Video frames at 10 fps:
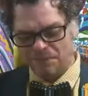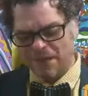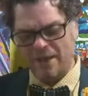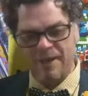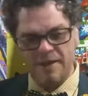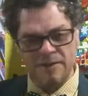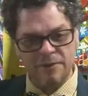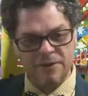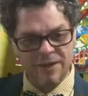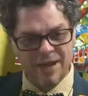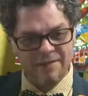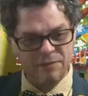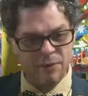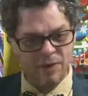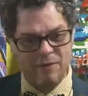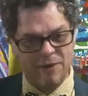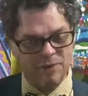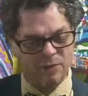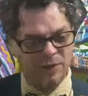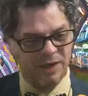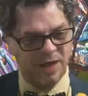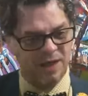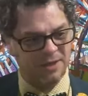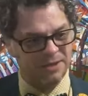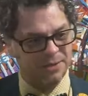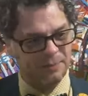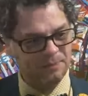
I had to learn it after I graduated college.